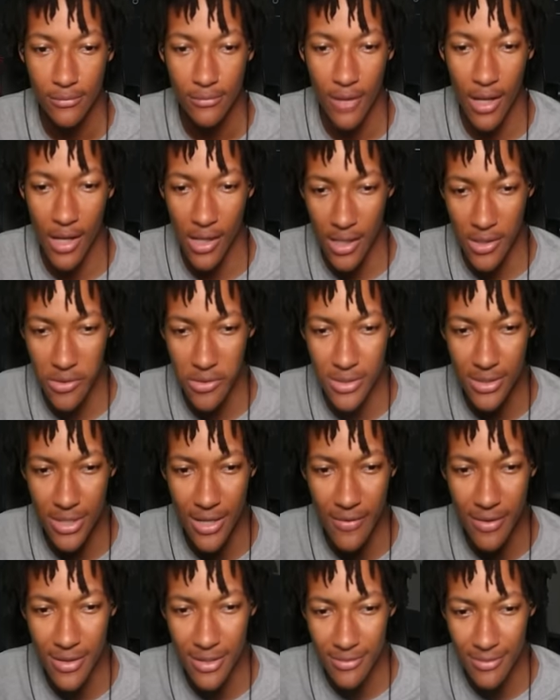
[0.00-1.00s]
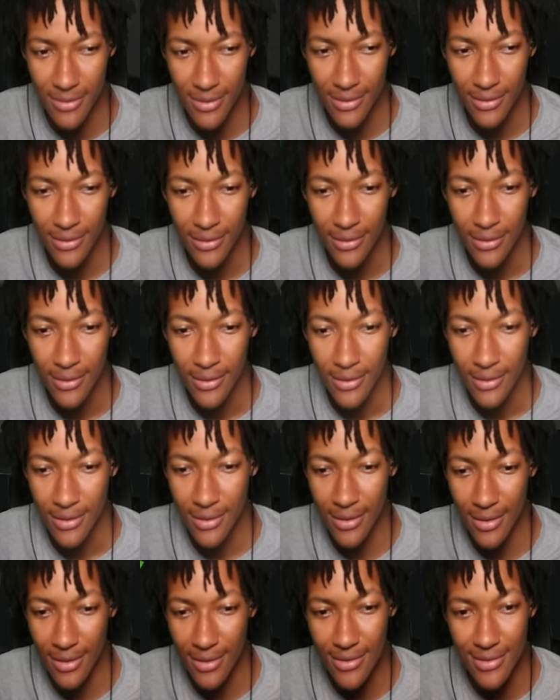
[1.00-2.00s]
Are you serious?
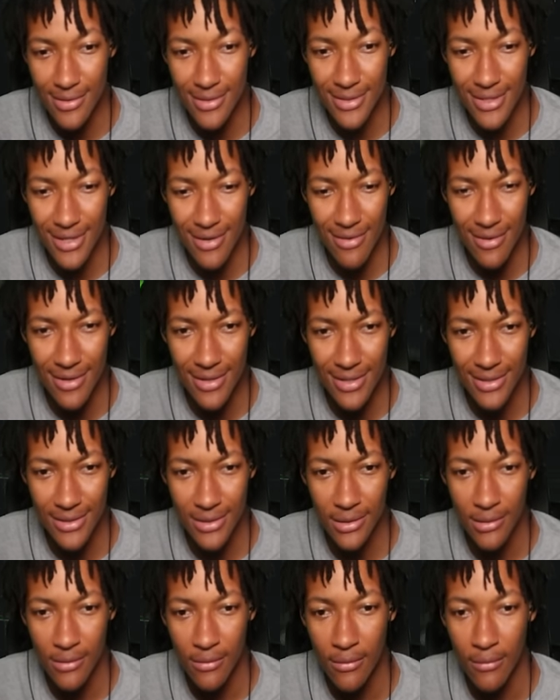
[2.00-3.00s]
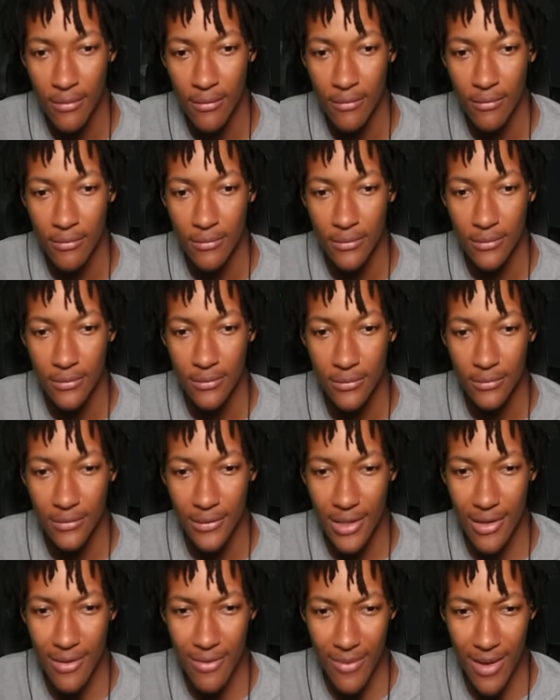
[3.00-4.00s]
Are you serious?
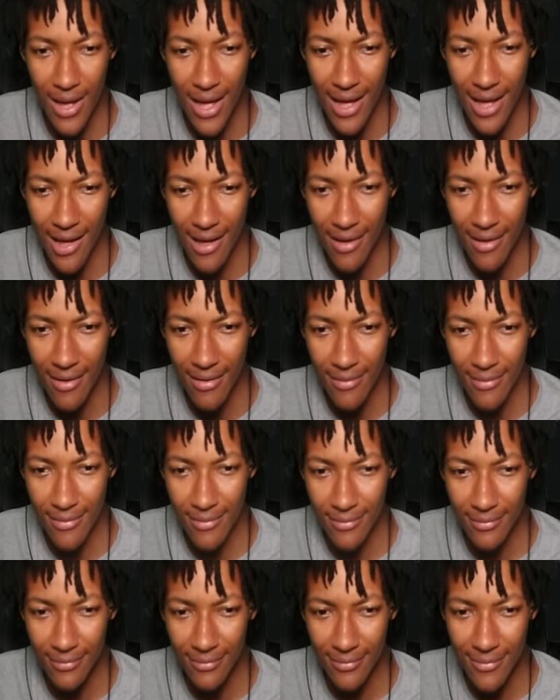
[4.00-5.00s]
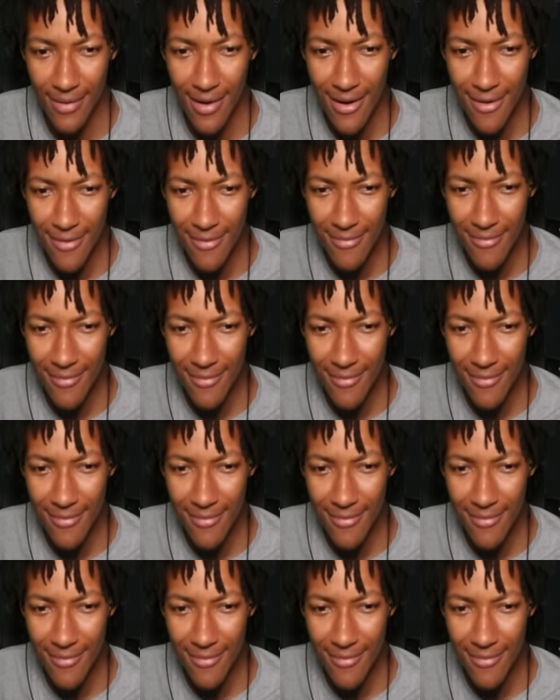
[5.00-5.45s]
Oh wow. Oh